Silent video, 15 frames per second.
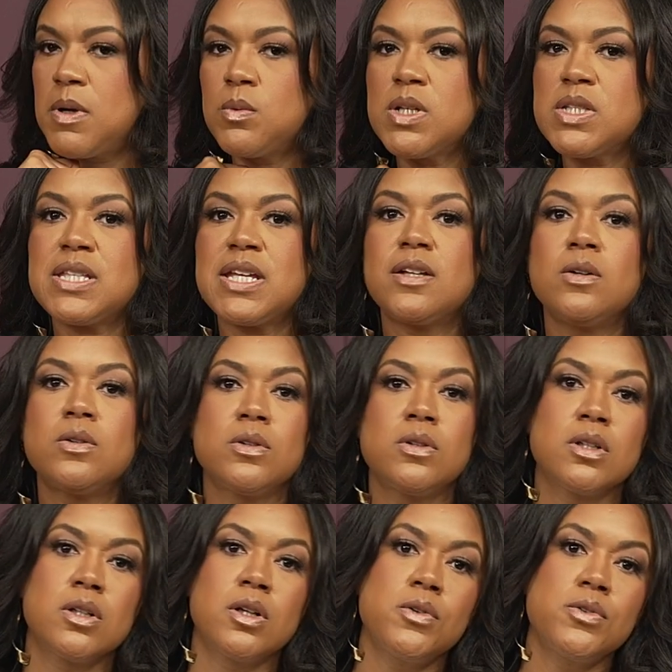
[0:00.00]
But once they go through
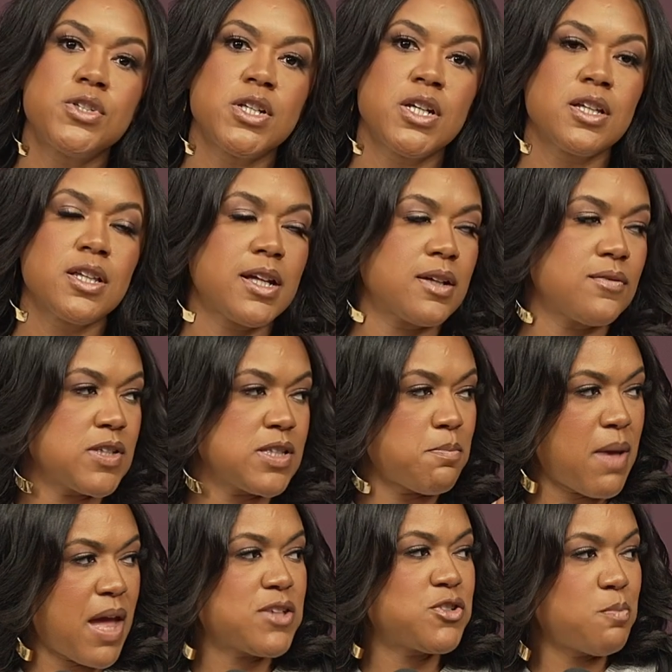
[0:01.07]
the coaching, like if it's
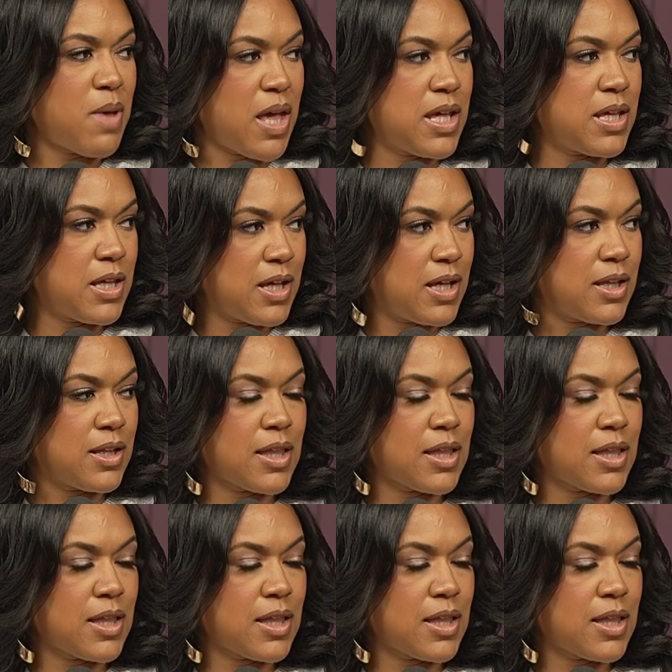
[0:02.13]
matchmaking,